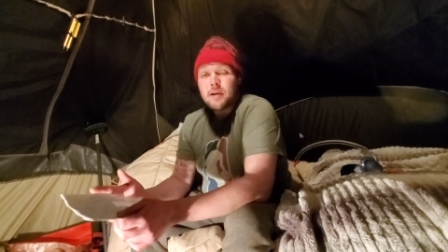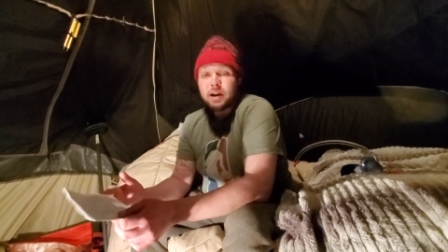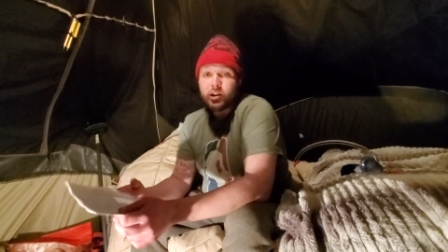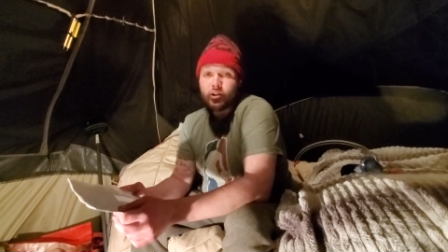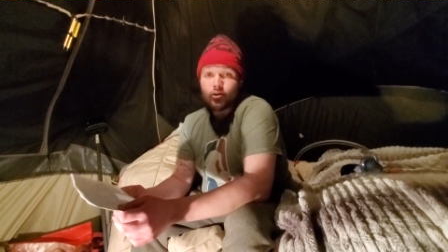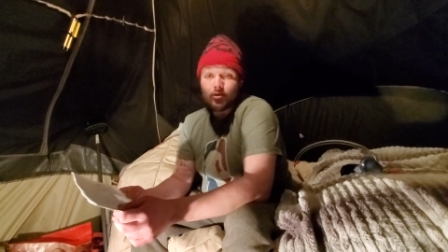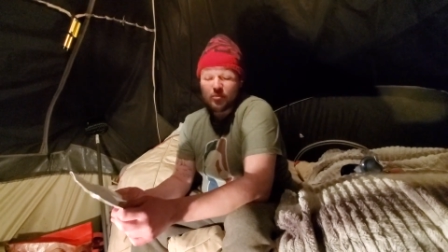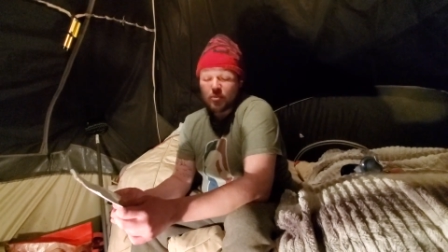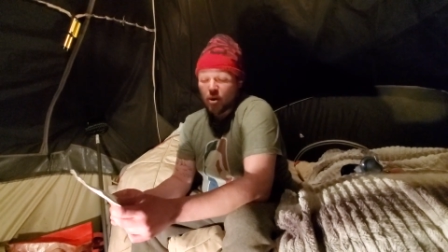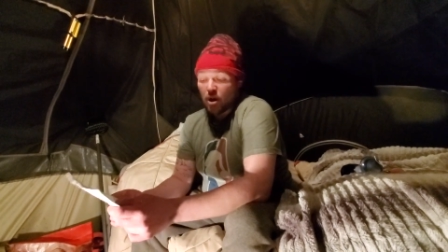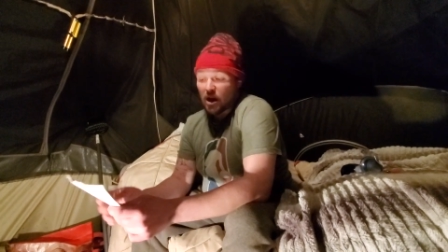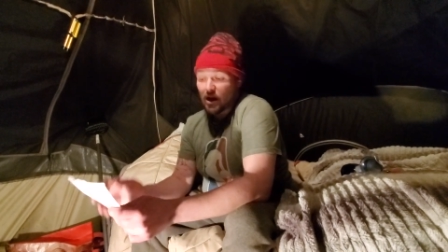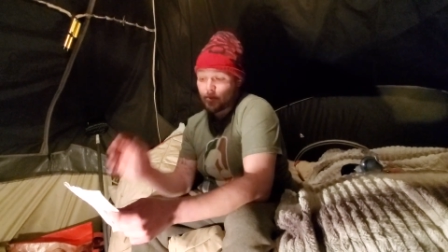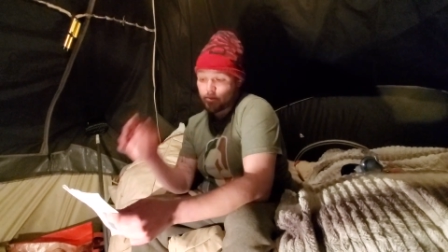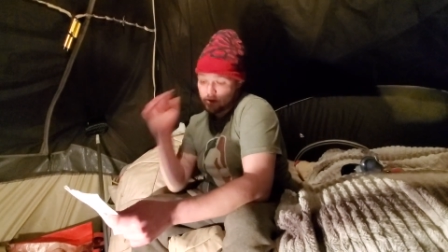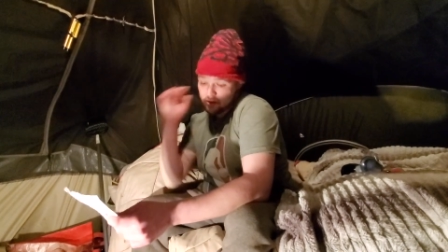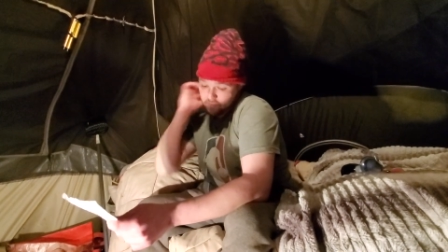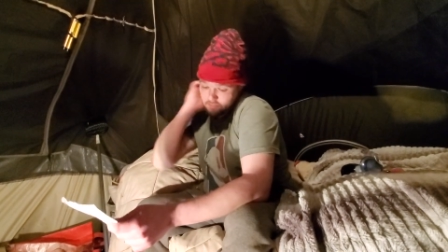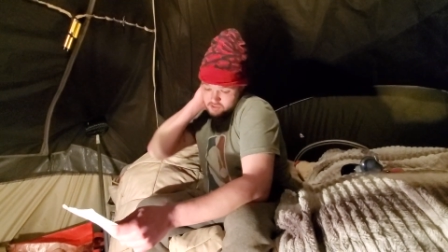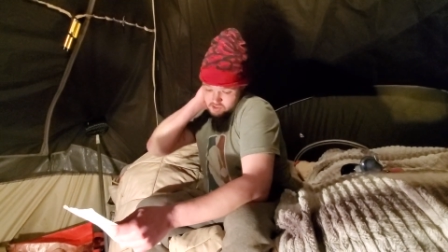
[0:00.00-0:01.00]
my own
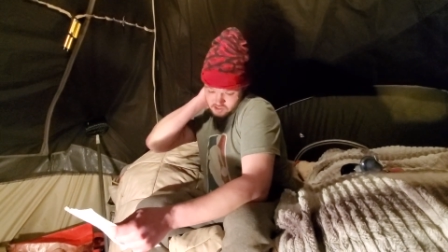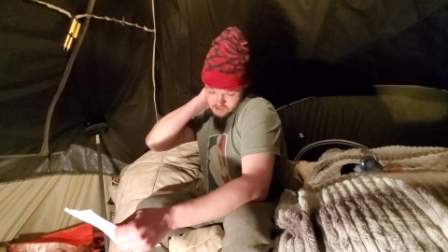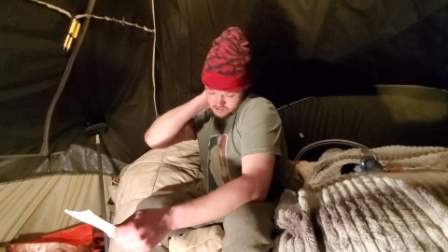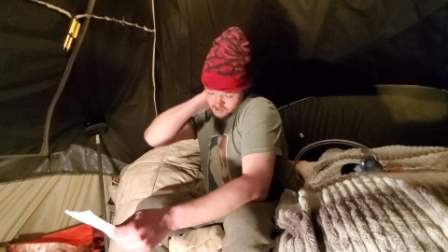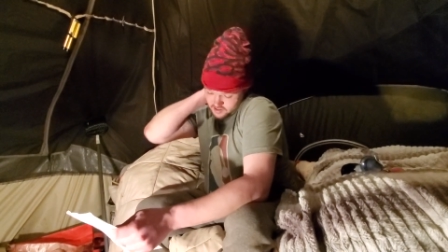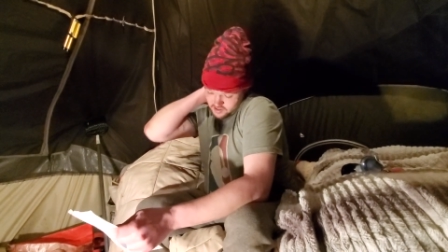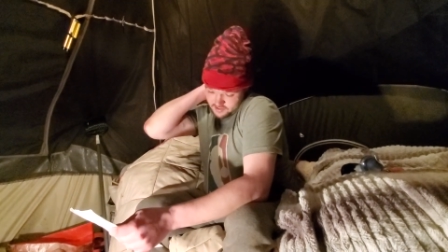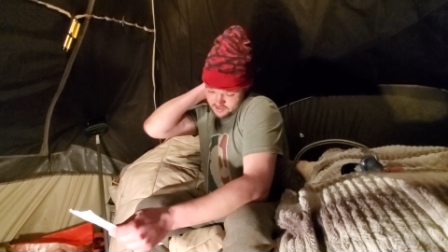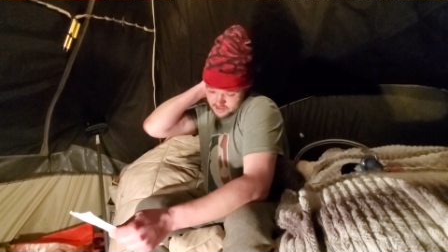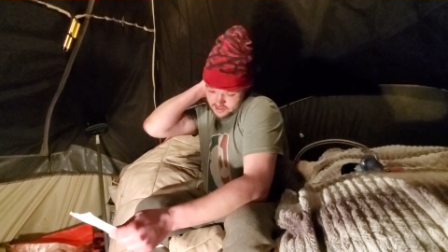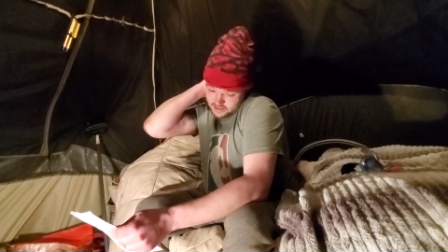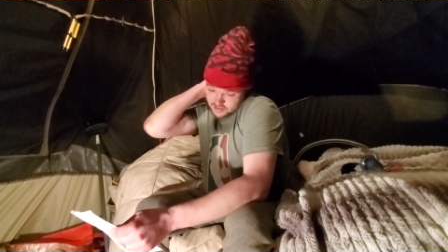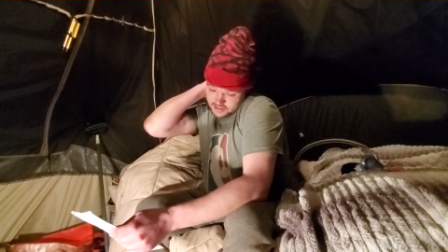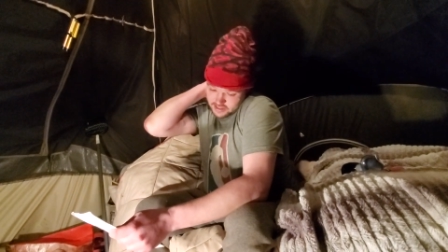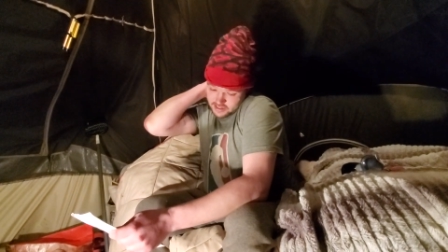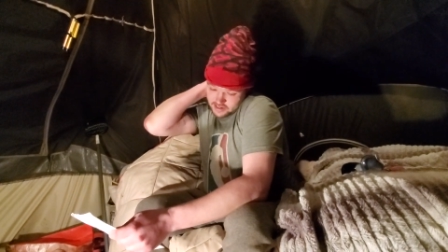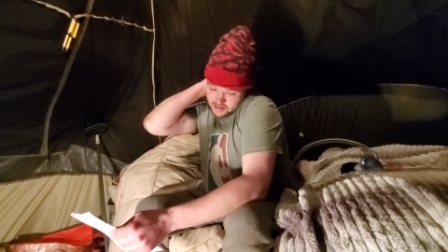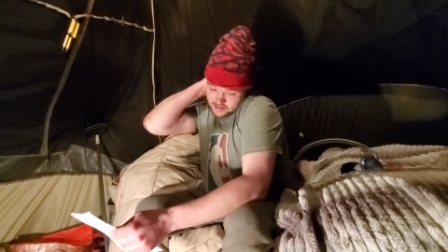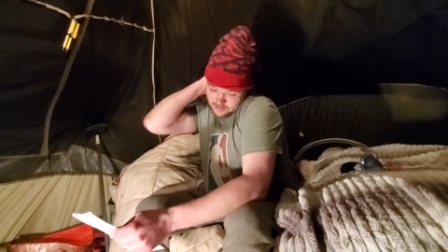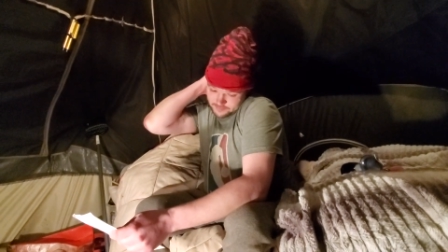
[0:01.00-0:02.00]
problems that,
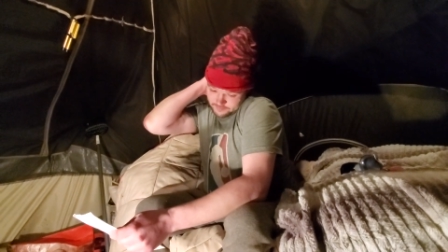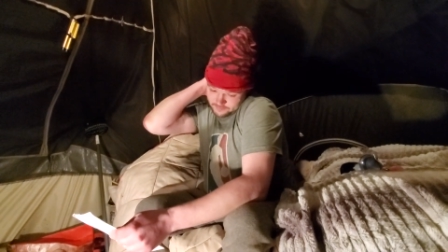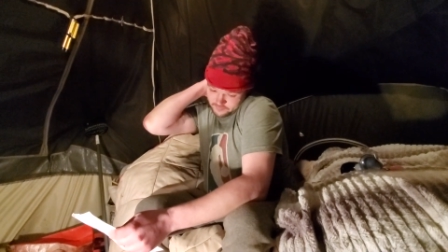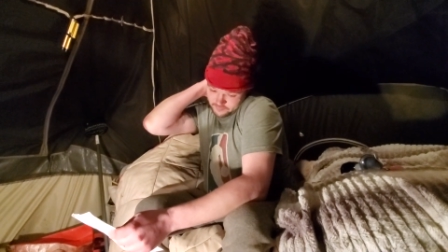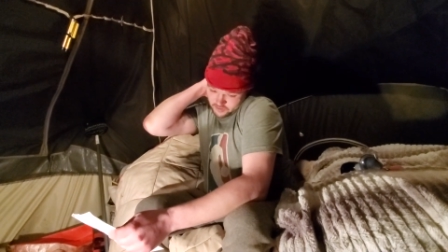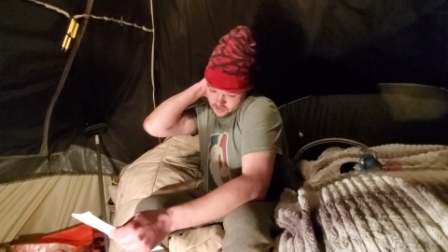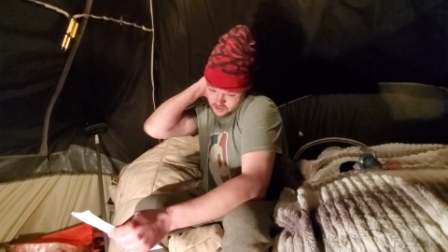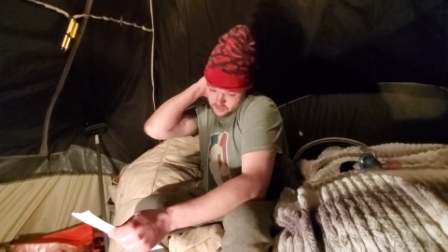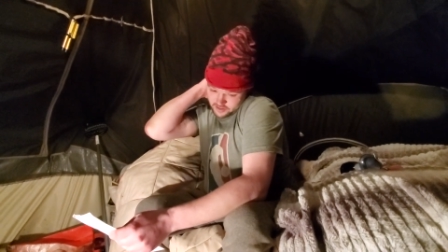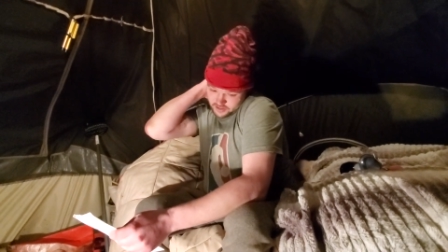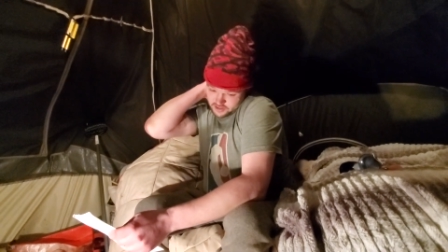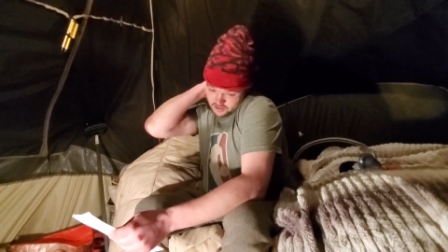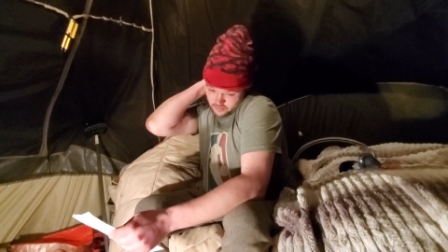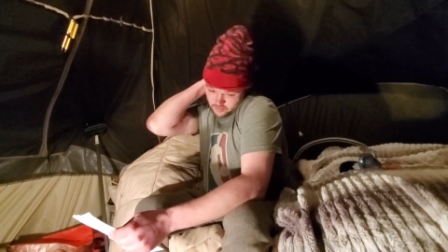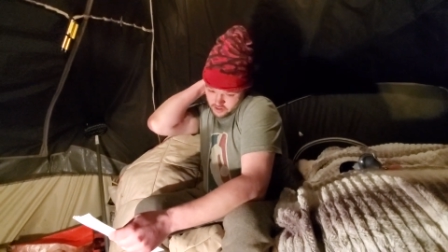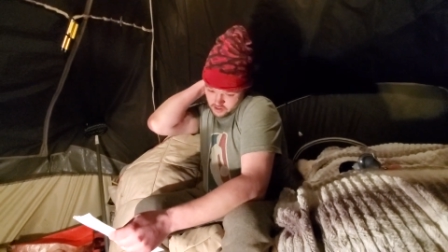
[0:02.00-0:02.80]
uh, you know, I do